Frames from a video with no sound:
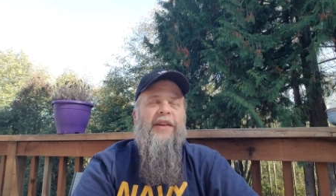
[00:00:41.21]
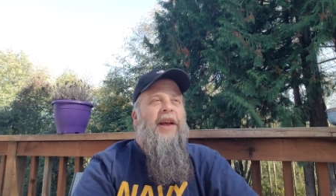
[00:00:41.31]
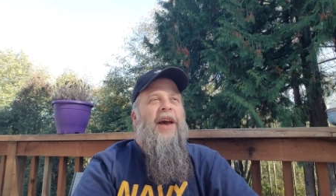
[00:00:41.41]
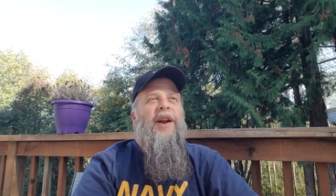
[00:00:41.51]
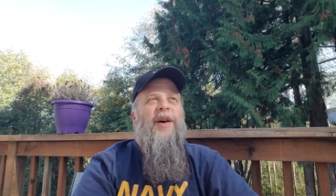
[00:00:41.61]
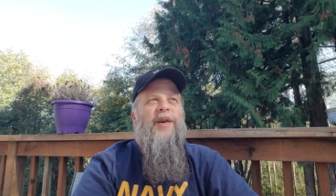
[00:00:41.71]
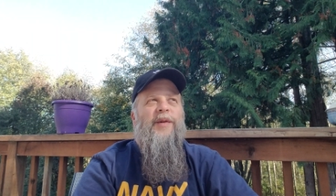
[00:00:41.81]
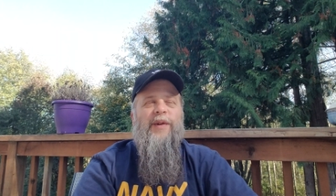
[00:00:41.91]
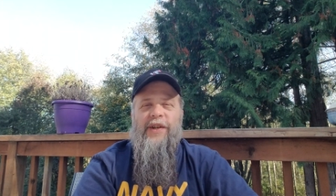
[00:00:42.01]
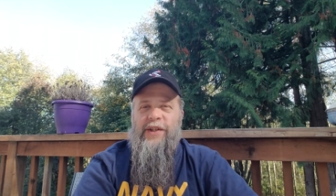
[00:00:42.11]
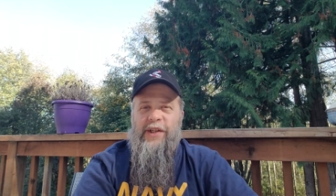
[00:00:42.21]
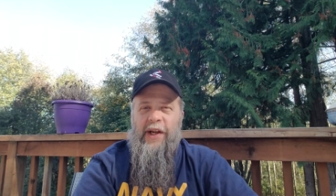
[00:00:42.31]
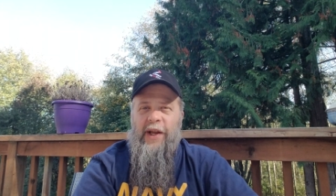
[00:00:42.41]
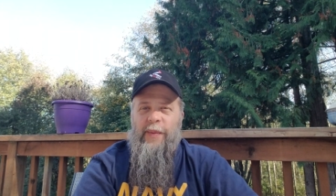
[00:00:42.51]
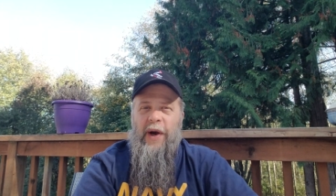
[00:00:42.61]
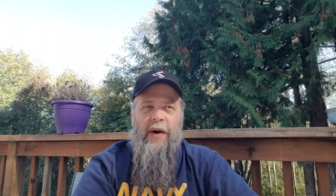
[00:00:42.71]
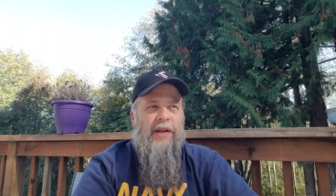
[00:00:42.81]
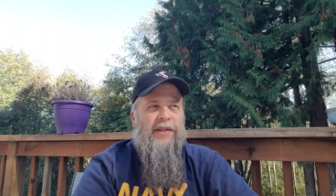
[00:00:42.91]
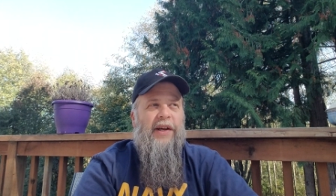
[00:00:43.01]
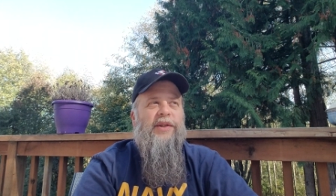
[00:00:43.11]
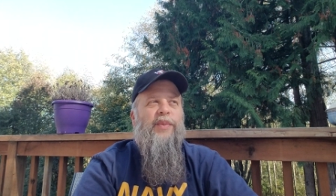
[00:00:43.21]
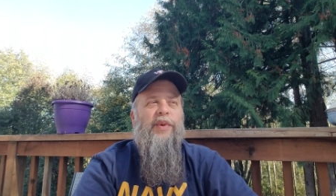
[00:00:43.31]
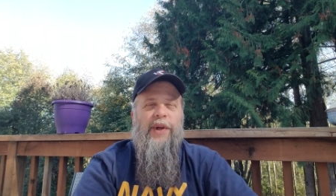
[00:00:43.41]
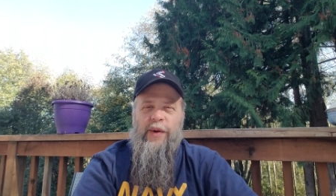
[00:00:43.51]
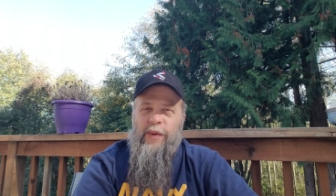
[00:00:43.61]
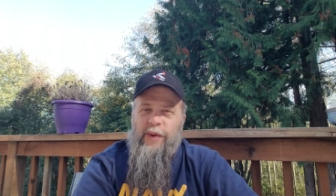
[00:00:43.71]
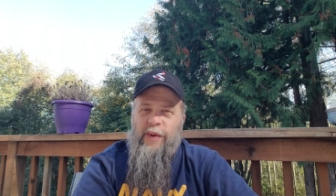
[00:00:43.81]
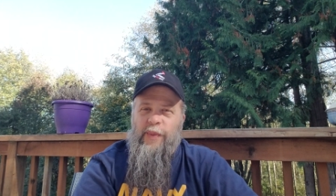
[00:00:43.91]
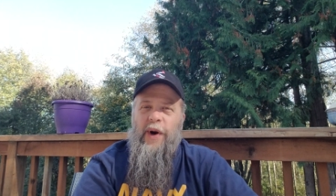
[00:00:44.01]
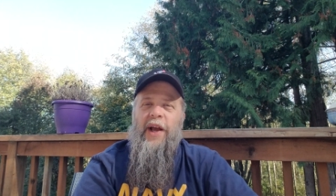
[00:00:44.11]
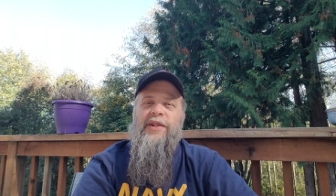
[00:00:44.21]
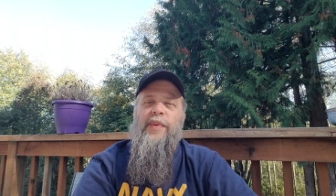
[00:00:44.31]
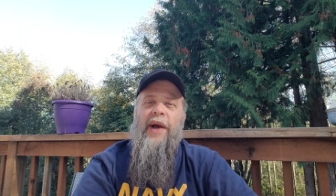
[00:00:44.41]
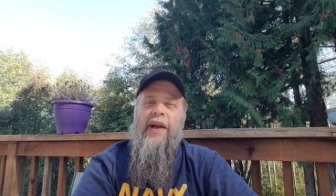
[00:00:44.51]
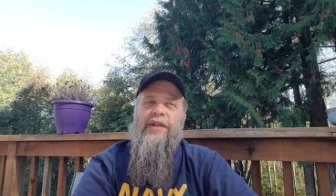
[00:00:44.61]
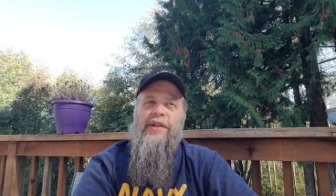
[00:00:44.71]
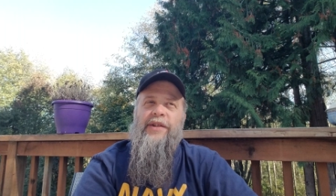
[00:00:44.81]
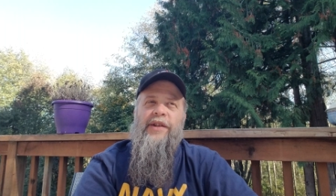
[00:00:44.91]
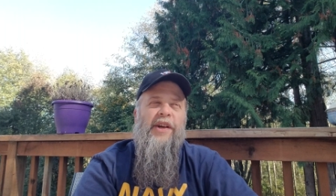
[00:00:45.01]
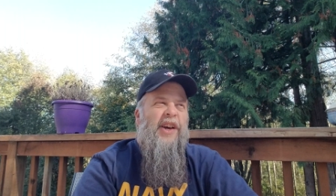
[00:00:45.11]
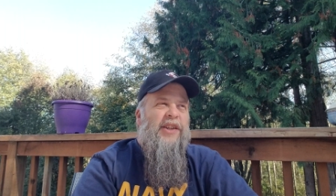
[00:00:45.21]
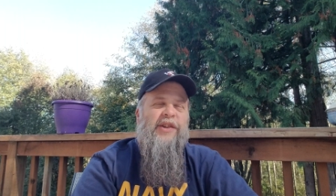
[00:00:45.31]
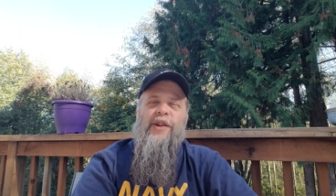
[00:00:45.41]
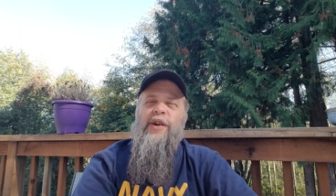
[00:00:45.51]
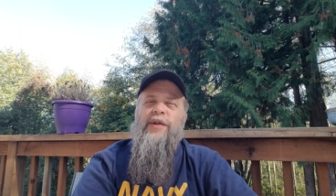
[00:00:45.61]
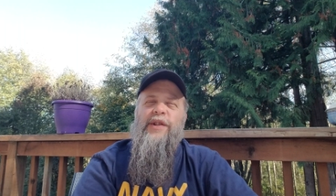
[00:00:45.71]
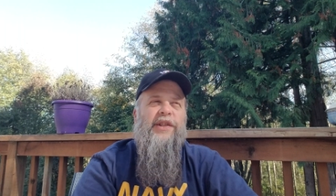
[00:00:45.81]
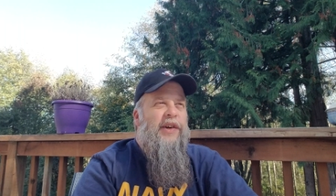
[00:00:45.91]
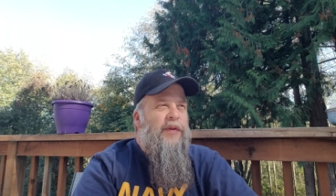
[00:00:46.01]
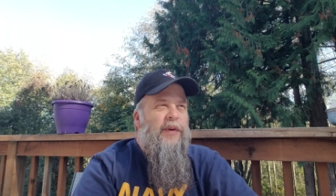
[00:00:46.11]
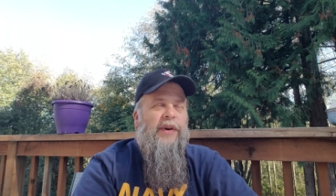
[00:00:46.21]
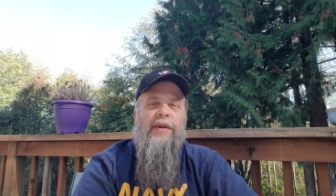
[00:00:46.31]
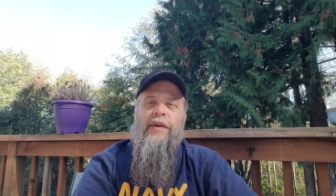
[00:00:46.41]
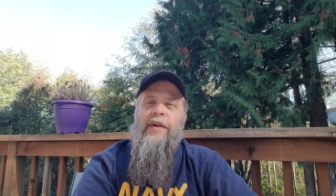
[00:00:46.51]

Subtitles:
Head on over and check him out. He's got some pretty cool prize packages. It's a little different.